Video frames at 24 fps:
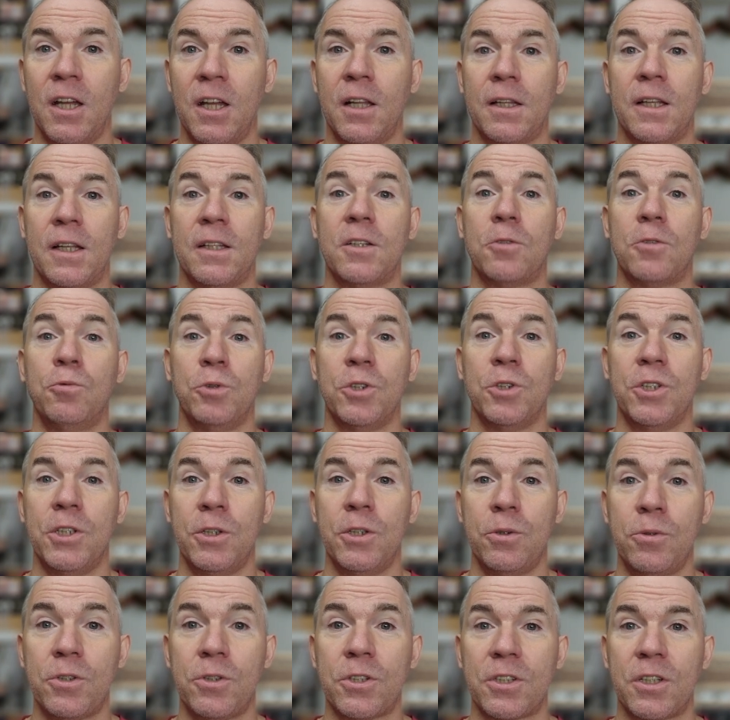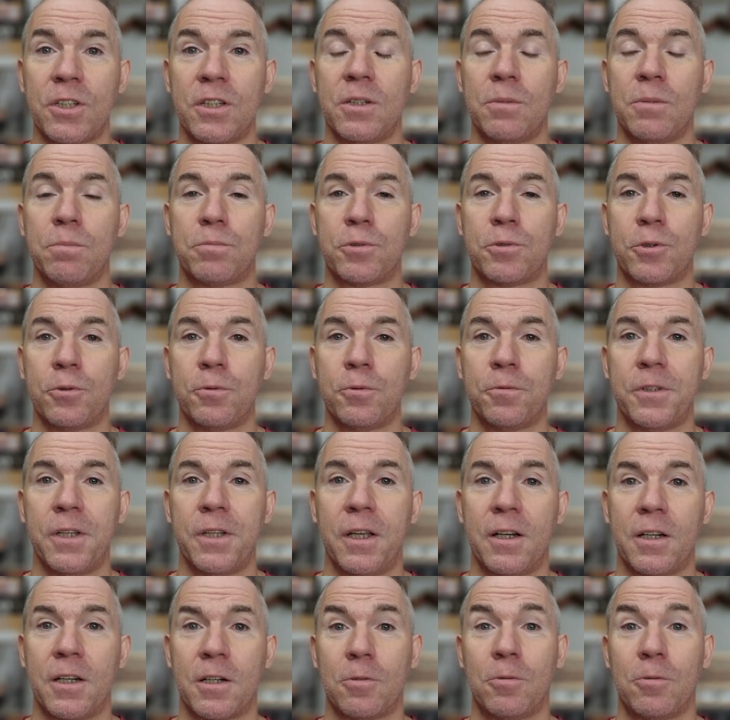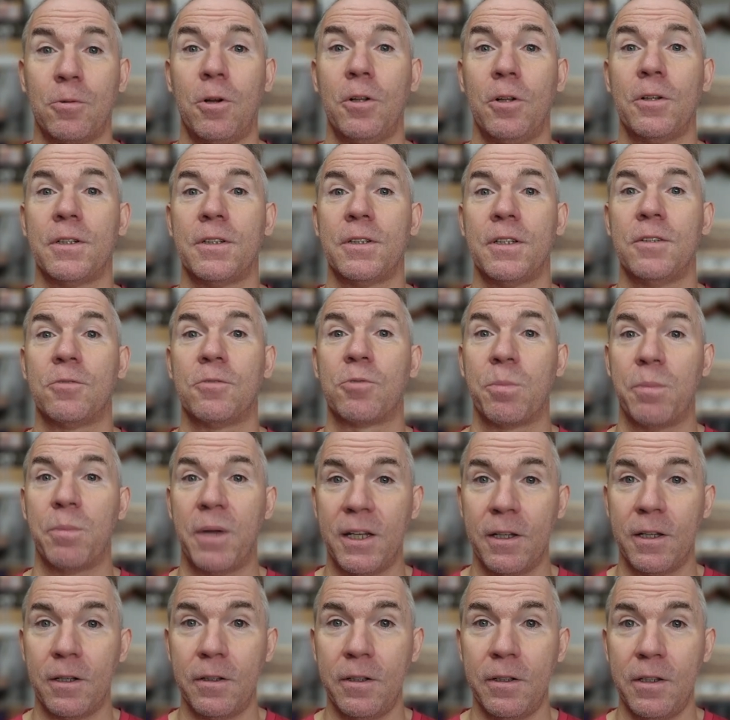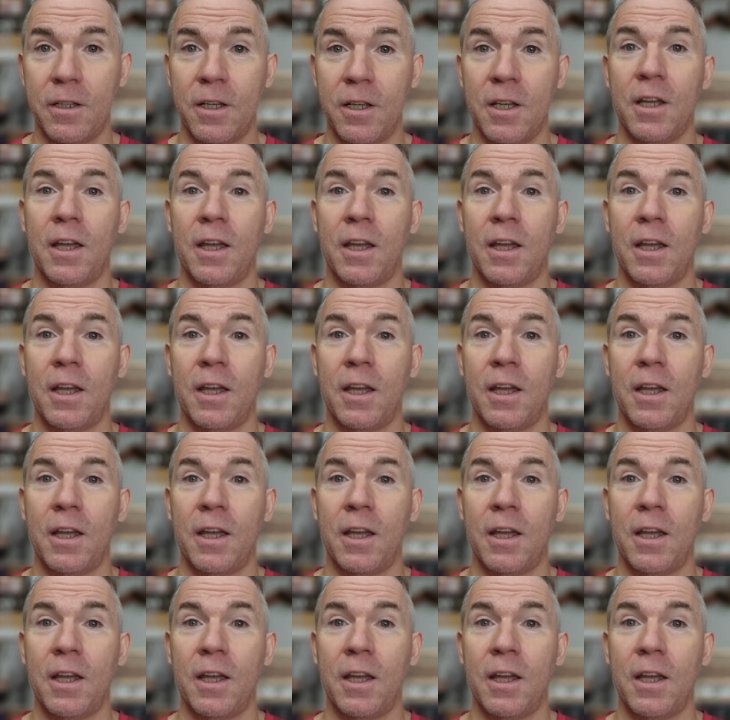that they reduce and improve the air quality dramatically,